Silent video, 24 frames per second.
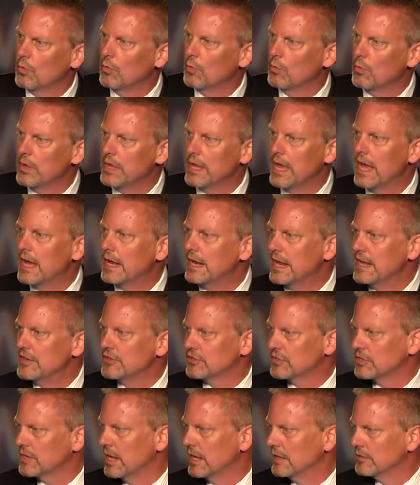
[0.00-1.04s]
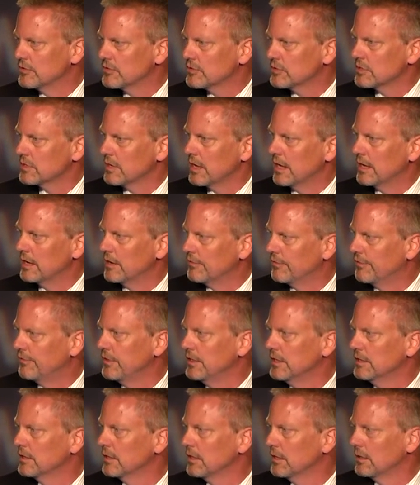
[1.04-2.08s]
we had a sense and a
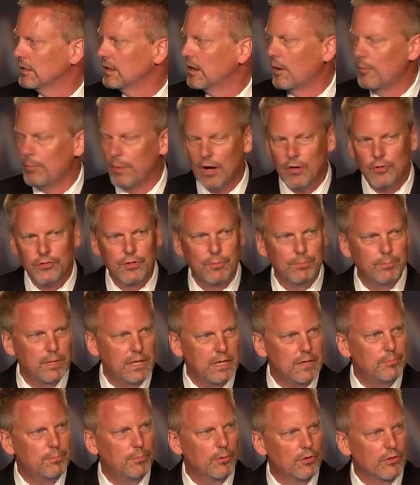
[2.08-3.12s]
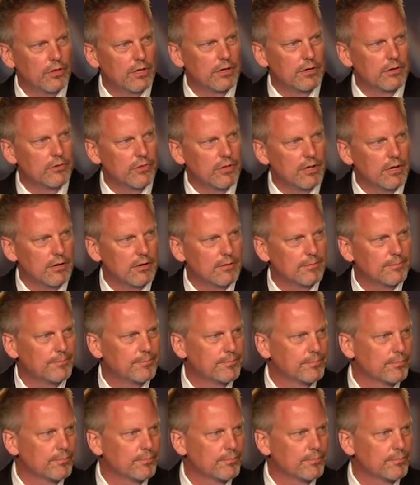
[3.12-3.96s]
feel about the people that are there.